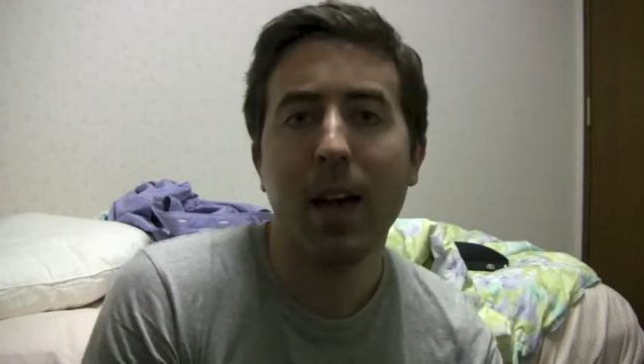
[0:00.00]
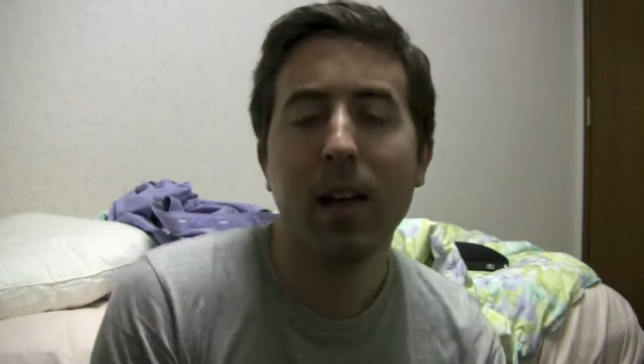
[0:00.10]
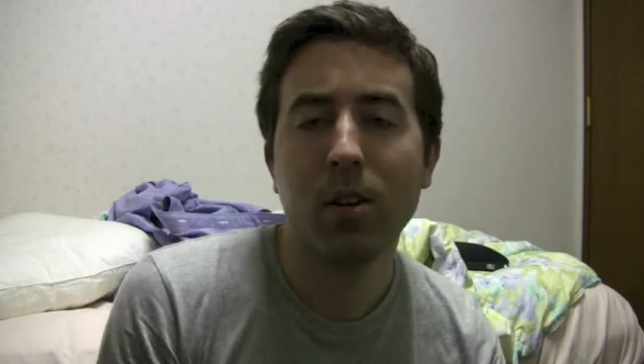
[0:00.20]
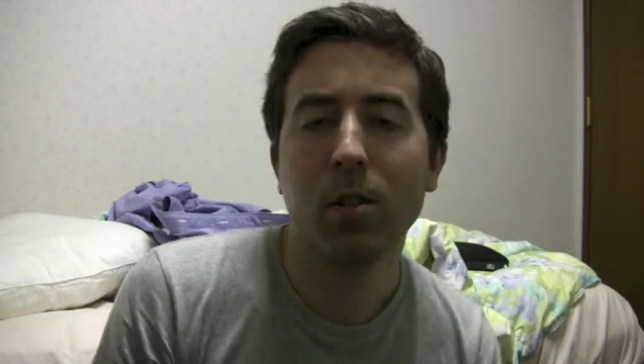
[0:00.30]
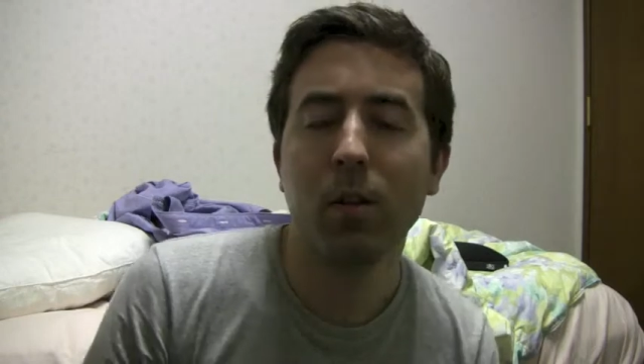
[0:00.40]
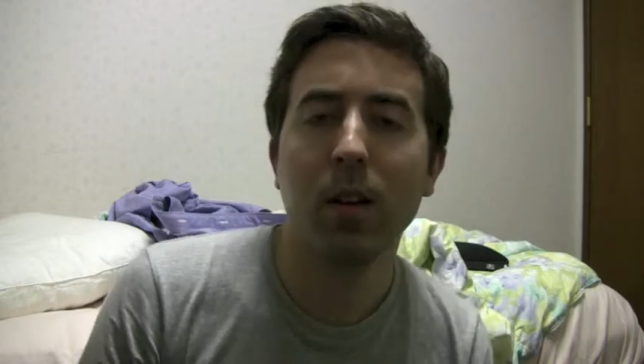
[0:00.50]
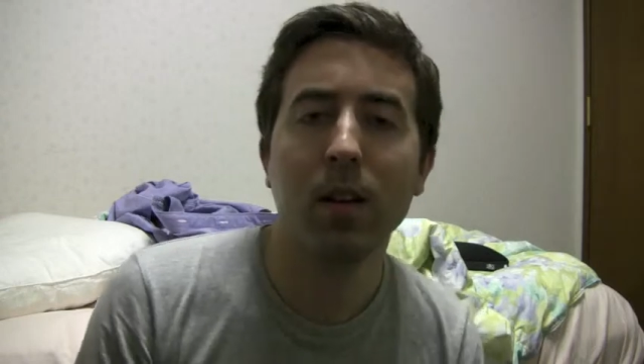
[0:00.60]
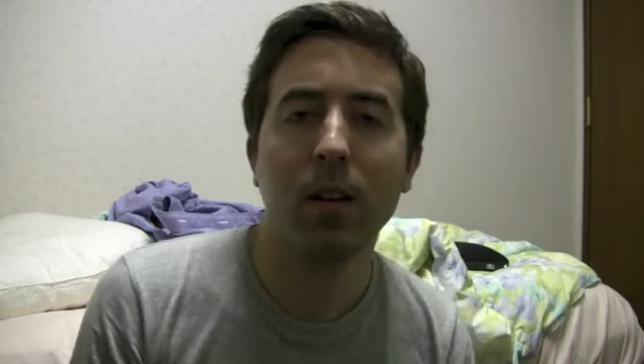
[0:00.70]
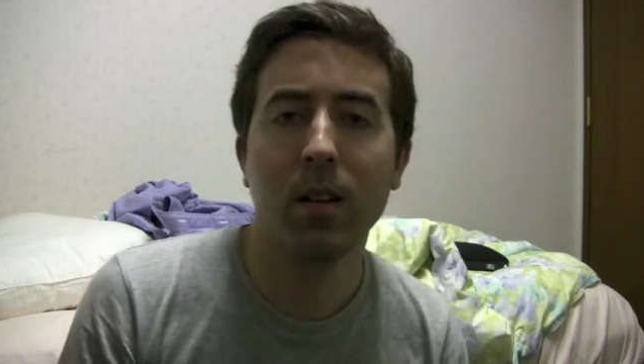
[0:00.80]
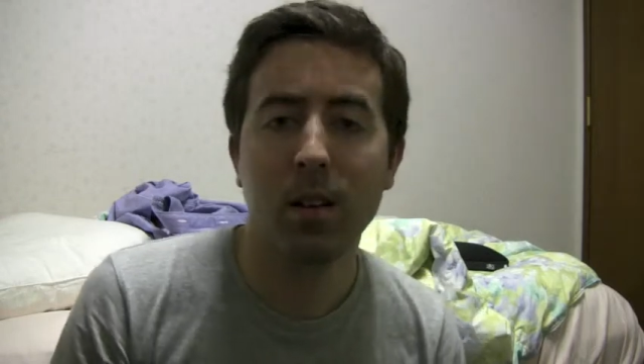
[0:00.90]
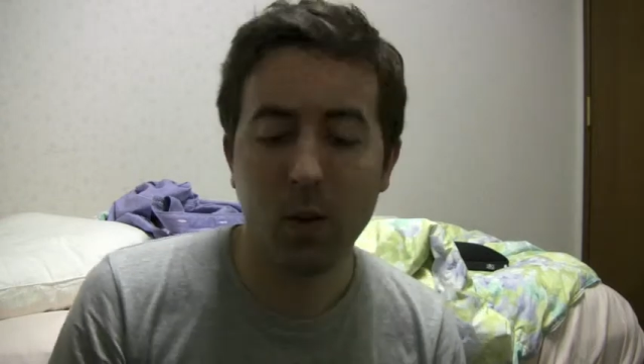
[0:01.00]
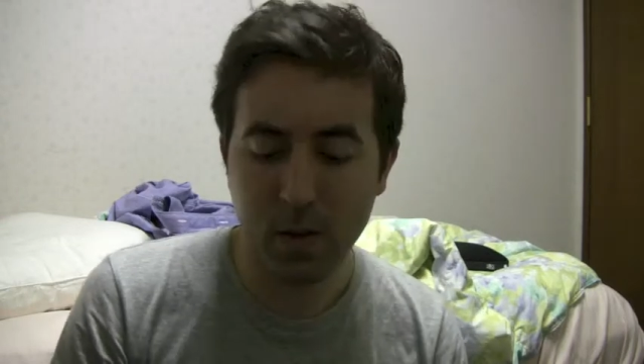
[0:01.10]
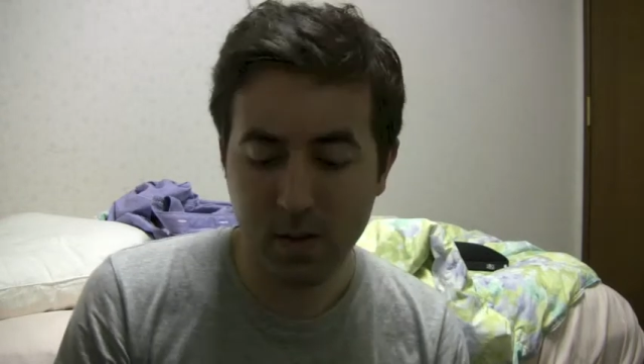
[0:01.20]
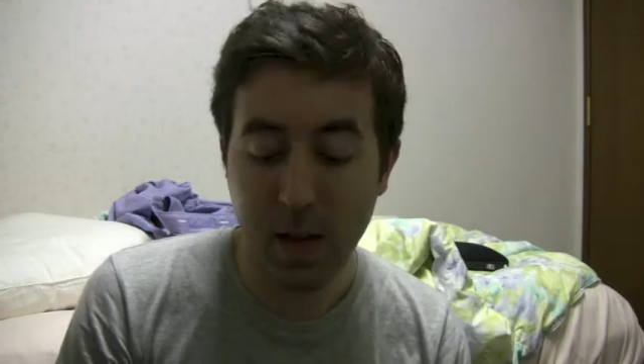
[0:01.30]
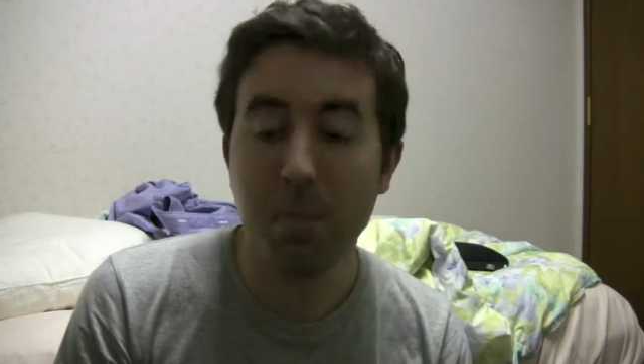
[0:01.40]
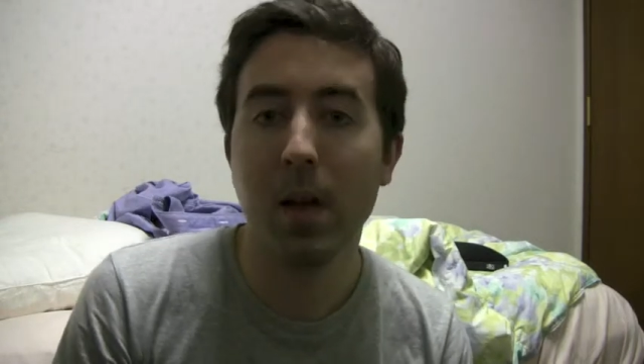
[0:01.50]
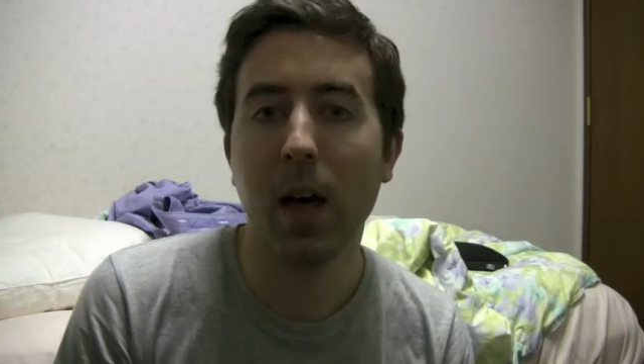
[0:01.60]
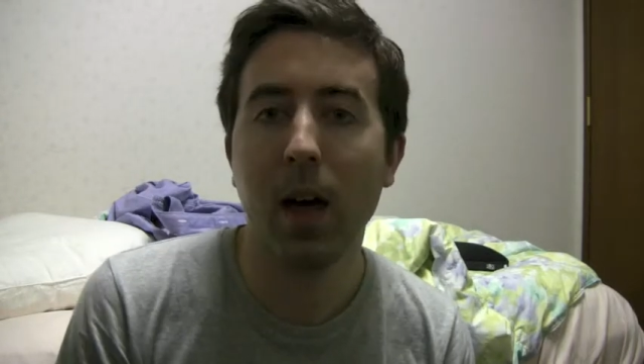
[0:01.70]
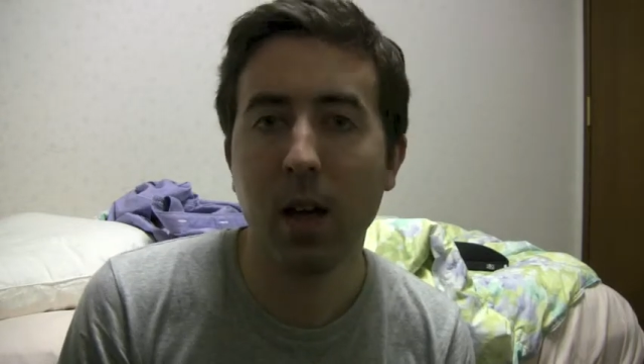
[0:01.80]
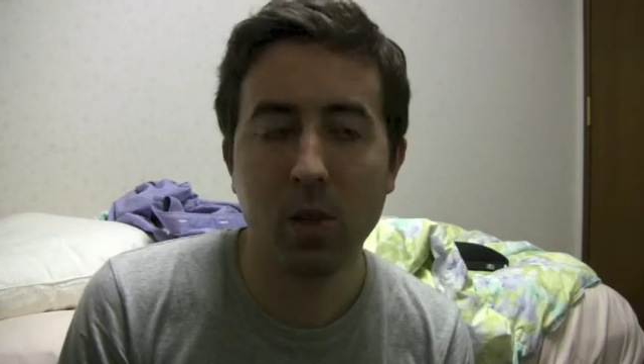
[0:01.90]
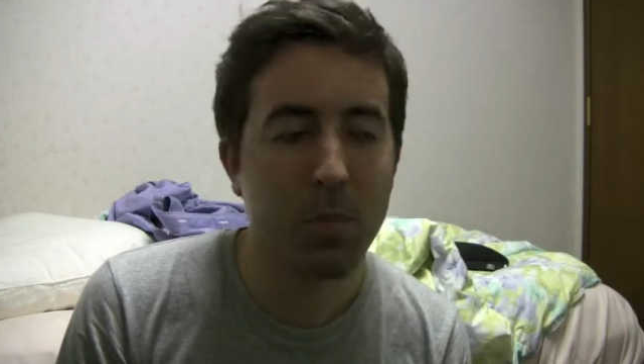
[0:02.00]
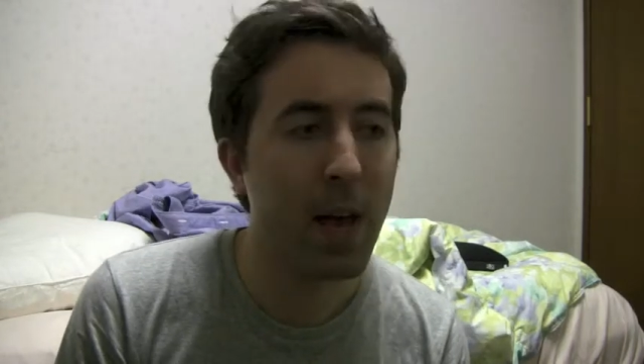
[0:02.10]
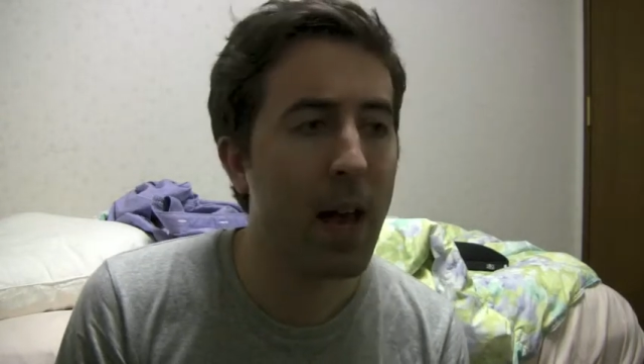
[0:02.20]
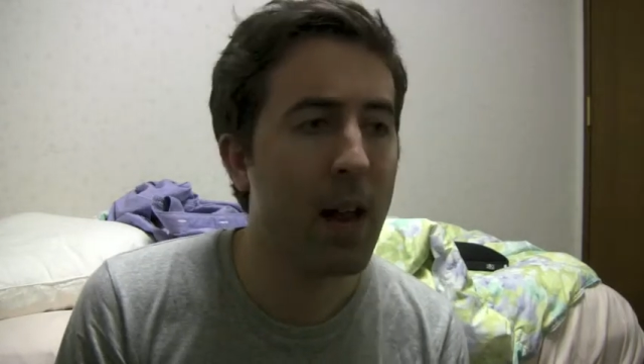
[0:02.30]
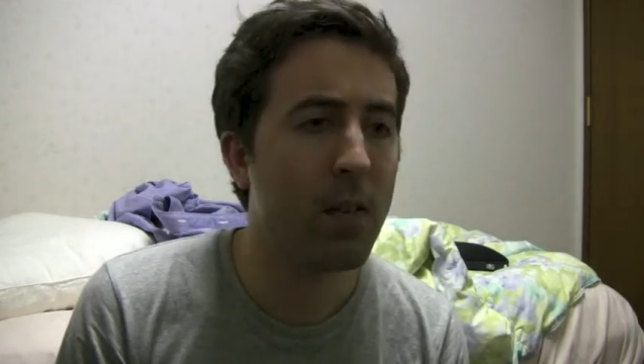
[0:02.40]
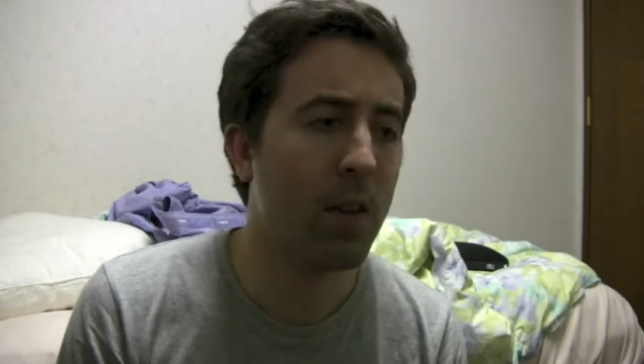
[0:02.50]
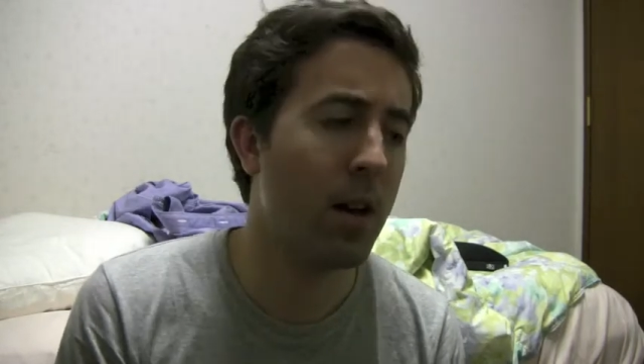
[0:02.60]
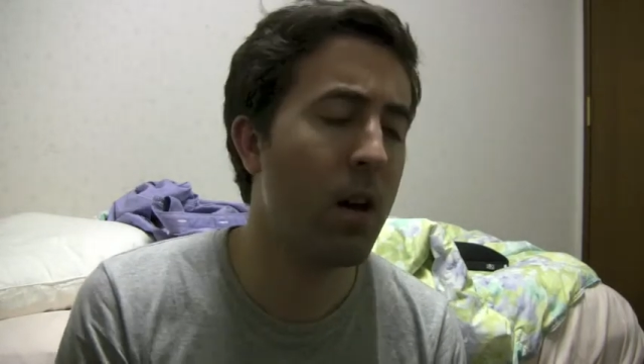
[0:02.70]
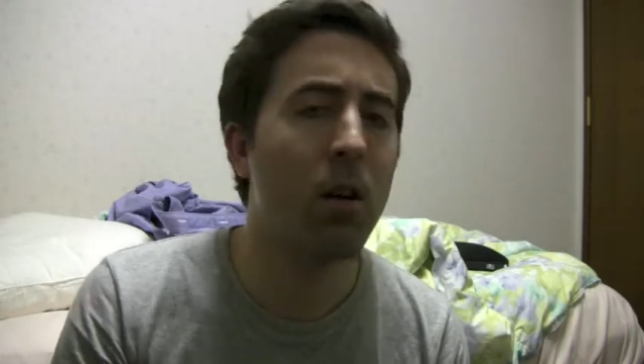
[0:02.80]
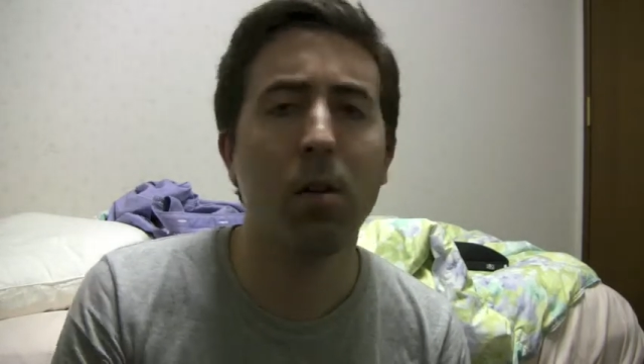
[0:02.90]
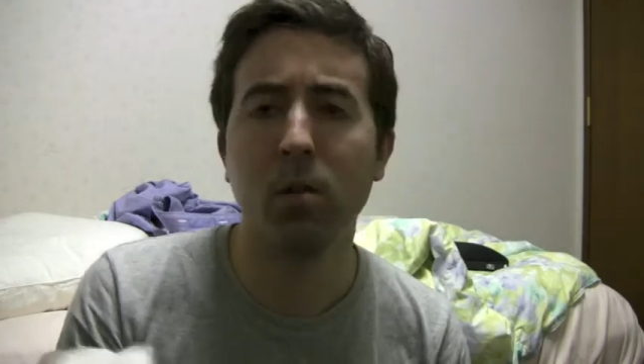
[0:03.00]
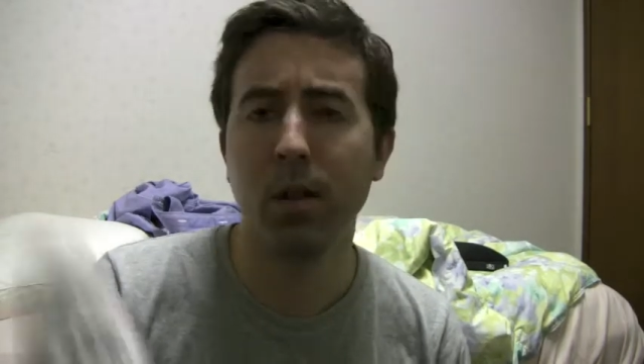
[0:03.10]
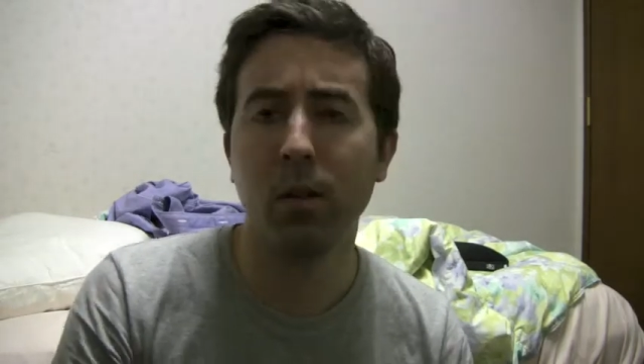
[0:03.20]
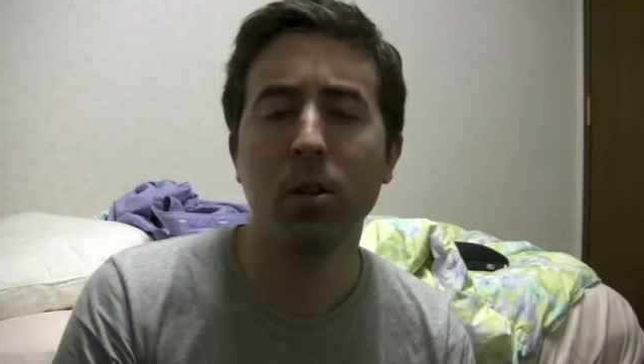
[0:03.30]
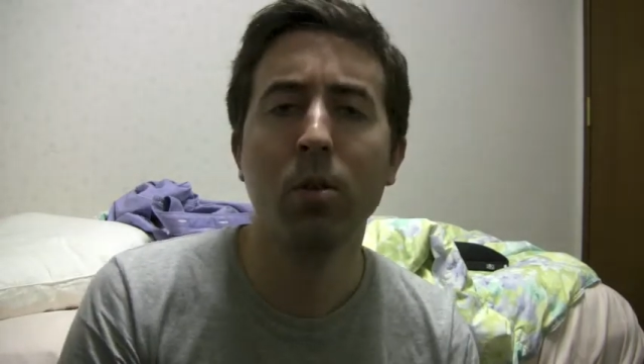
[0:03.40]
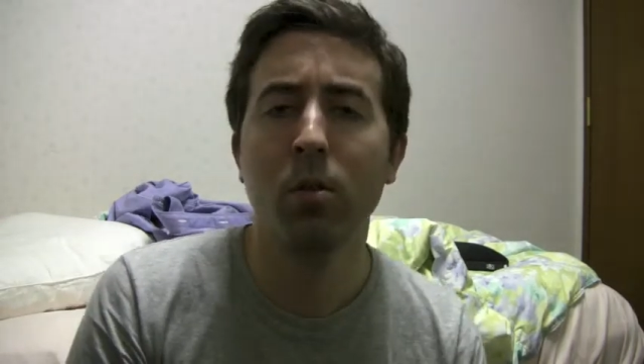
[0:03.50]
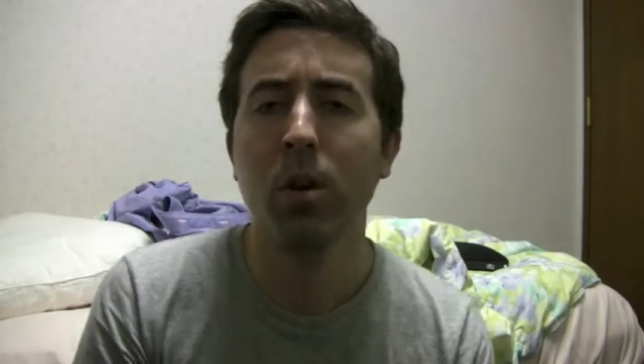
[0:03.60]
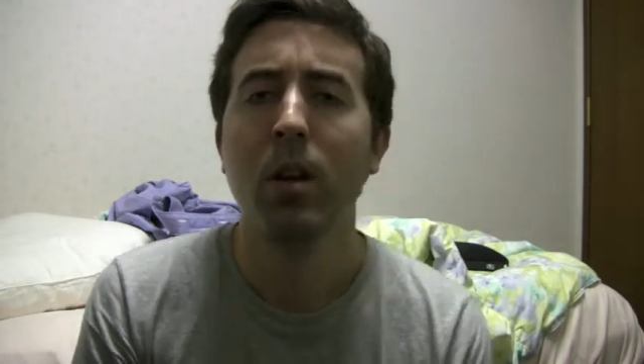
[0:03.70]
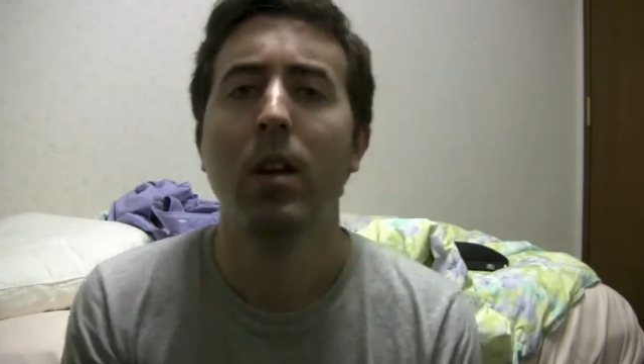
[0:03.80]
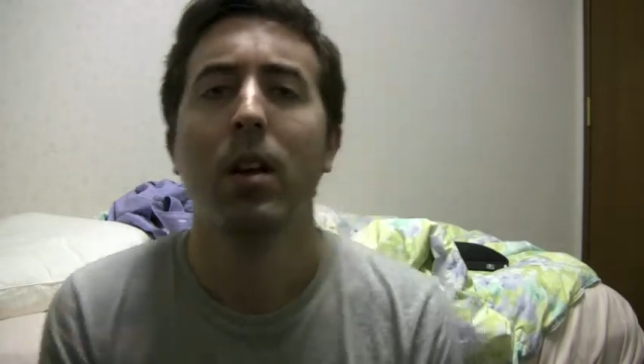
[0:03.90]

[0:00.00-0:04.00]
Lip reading: and doing, you know, this MBA in Japan is like, oh, the Lou,